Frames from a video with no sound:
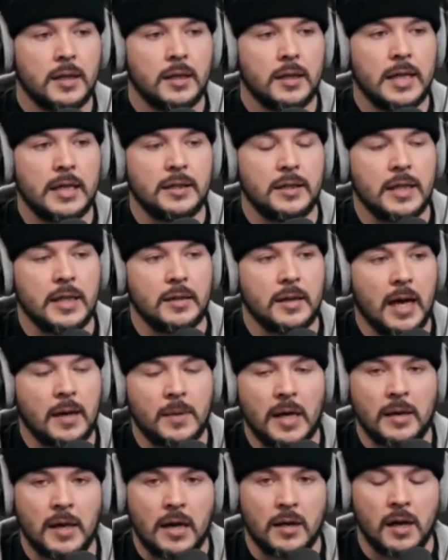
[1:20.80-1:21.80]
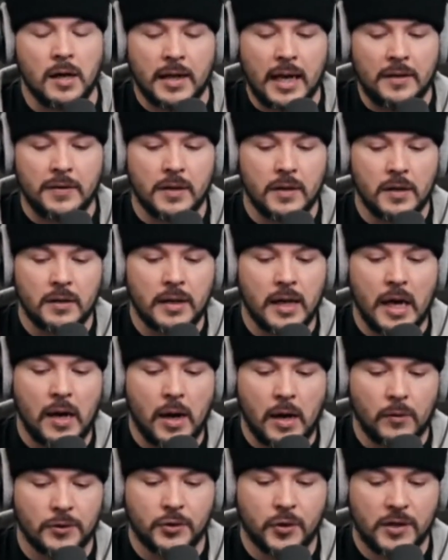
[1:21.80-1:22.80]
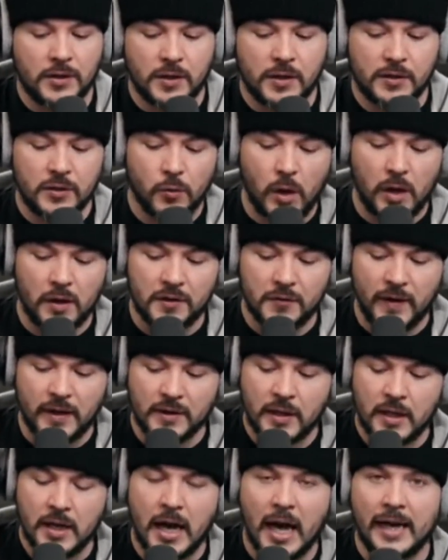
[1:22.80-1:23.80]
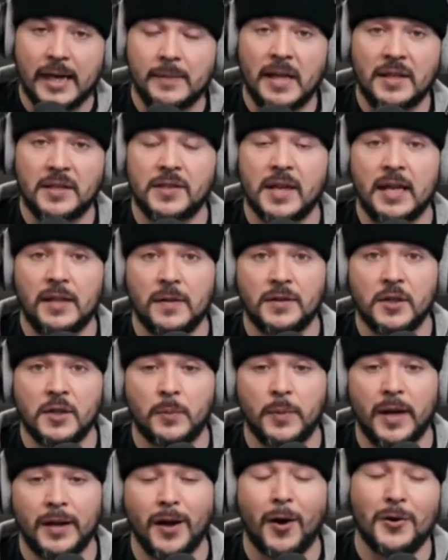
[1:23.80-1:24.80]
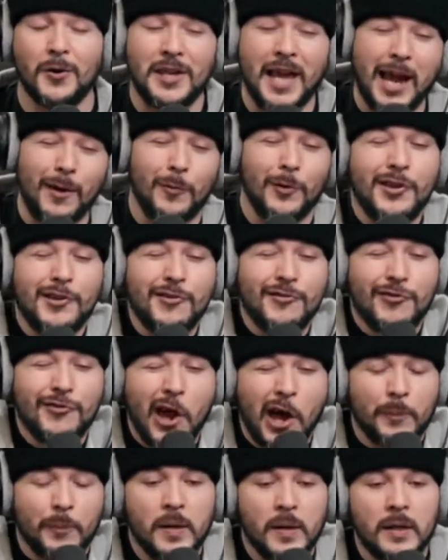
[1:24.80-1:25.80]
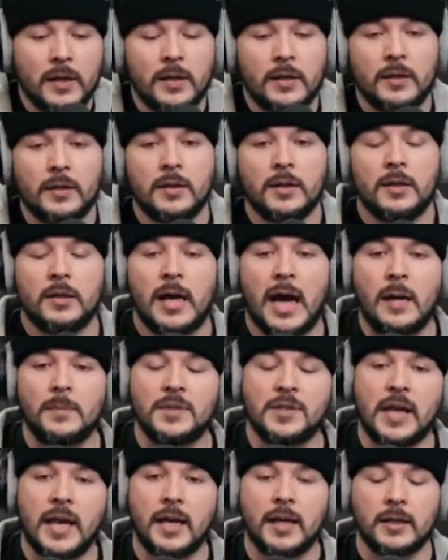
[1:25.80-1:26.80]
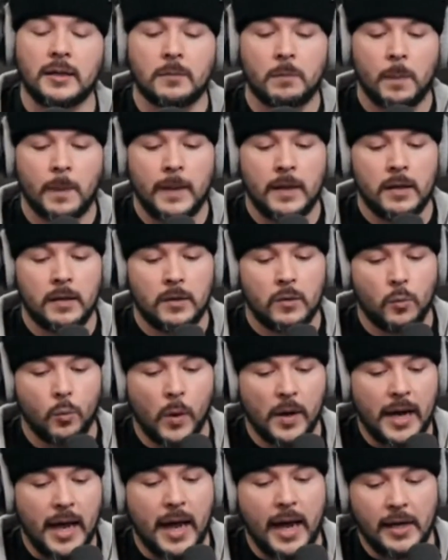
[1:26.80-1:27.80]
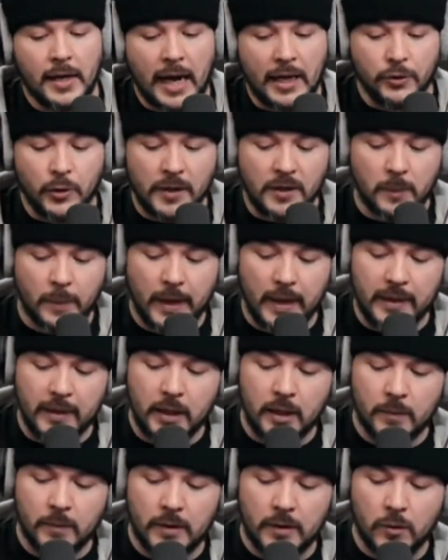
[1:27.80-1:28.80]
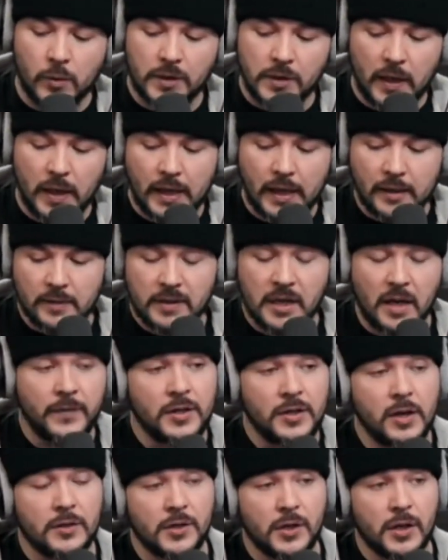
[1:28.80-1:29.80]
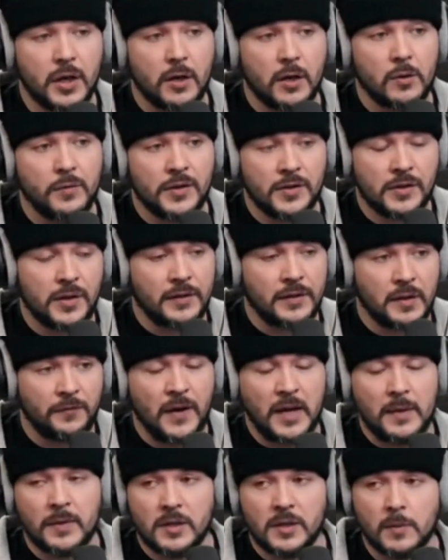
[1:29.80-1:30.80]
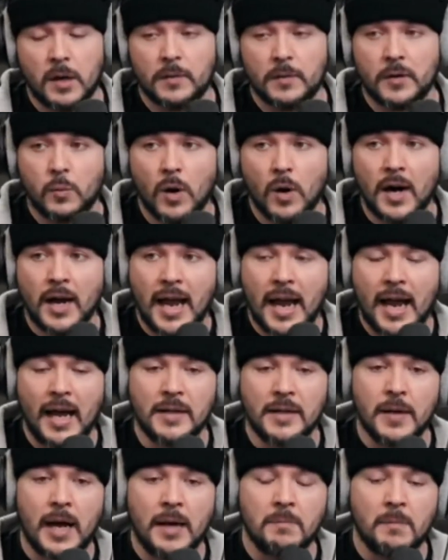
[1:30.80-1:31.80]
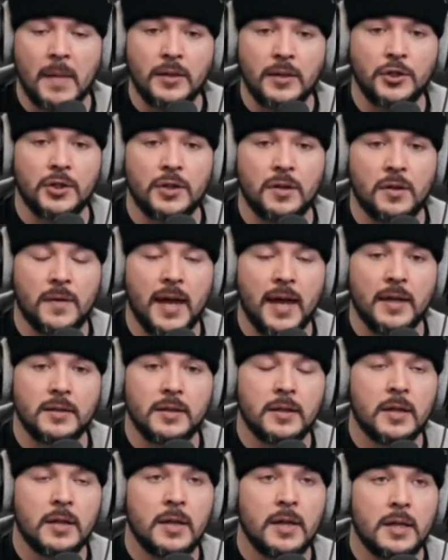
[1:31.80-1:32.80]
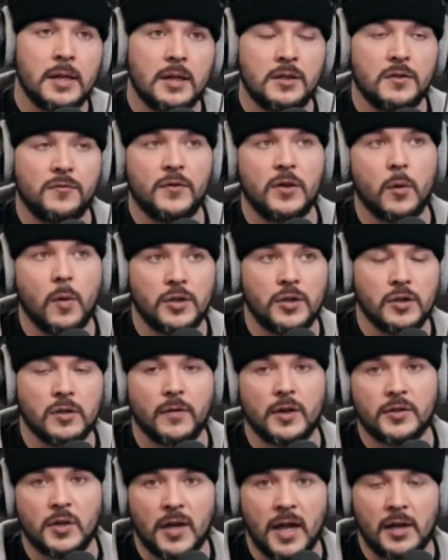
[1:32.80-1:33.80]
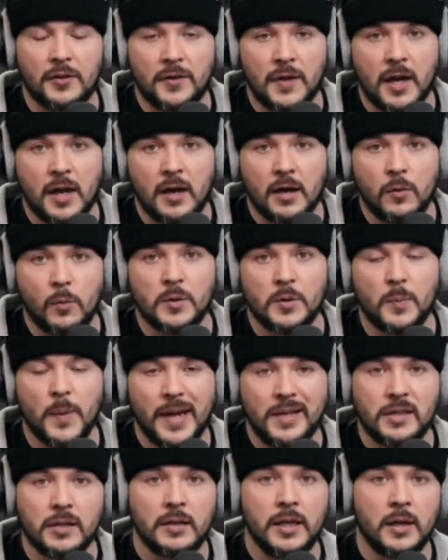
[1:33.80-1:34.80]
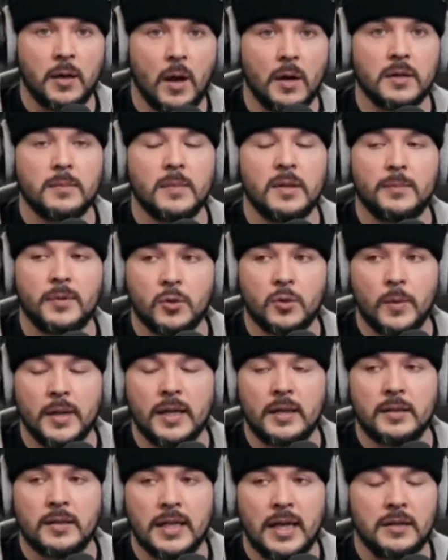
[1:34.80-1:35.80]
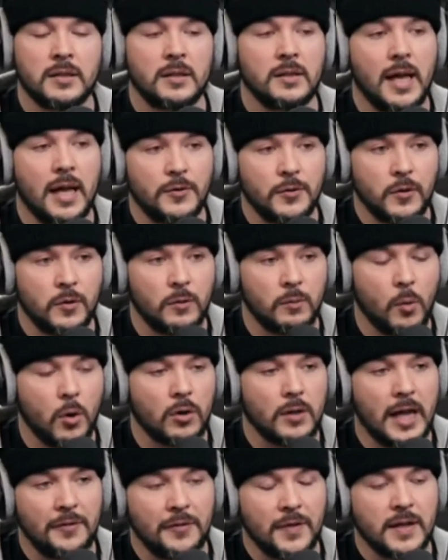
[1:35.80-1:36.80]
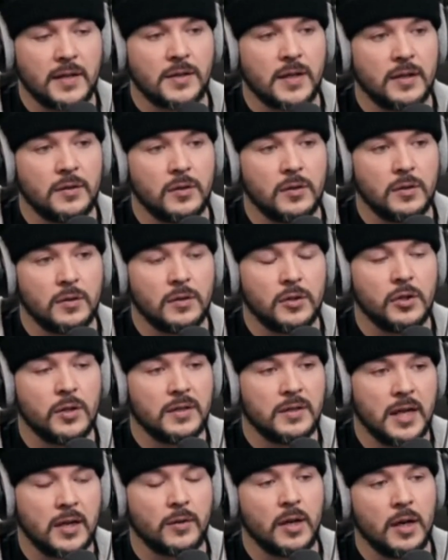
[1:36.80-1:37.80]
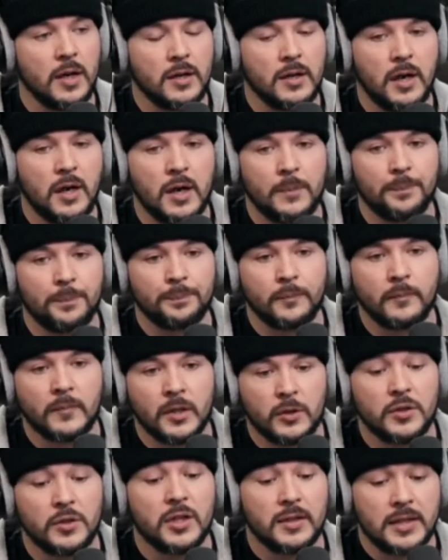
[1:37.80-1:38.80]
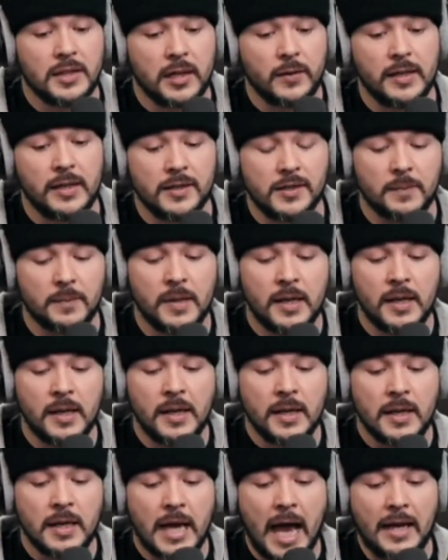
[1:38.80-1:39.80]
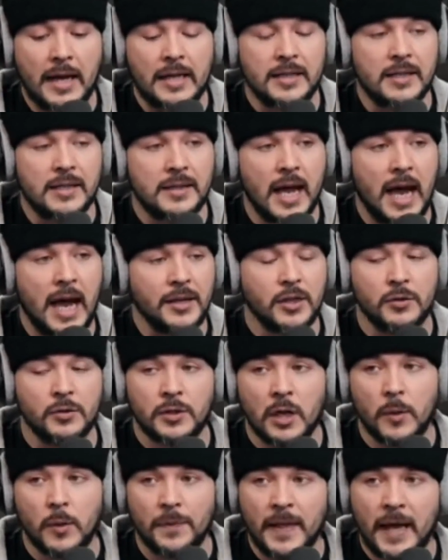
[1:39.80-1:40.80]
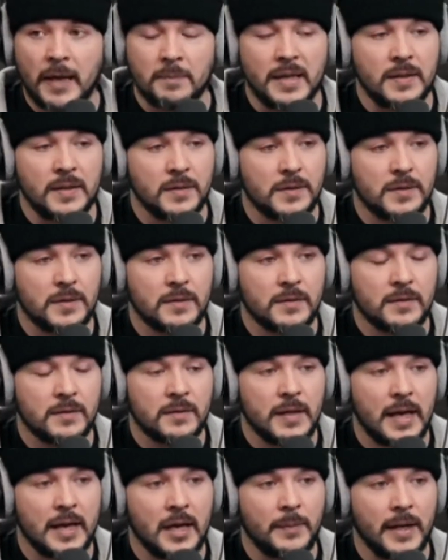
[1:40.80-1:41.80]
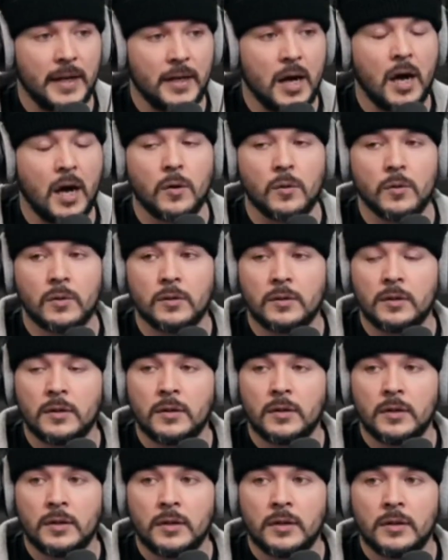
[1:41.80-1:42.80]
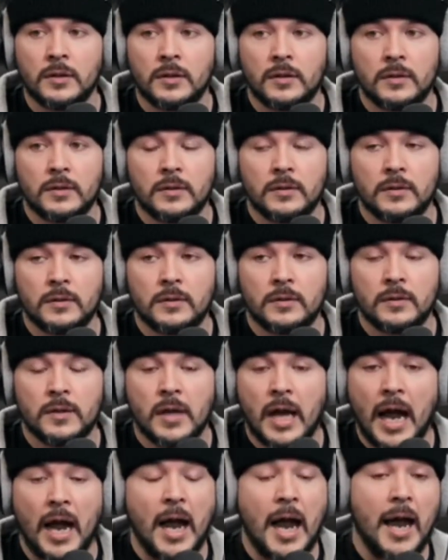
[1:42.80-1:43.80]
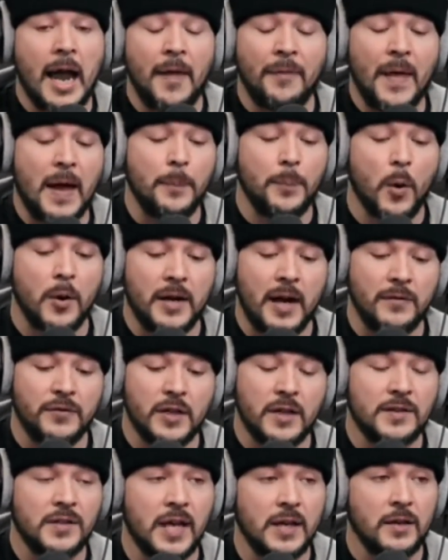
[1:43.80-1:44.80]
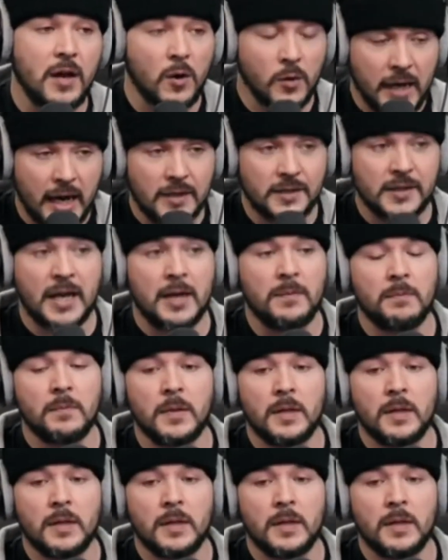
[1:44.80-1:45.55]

Again, I'll stress this to all his fans. I am not saying this to be like, oh yeah, well, he's dumb. I'm saying when I tried debating him, it was like 7 years ago. This is like the famous moment where I mentioned that his view on universal health care was basically an argument between deontological moral ethics and utilitarianism. And he says, I don't know what that means. And I'm like, oh. At that point, I should have said, okay, Sam,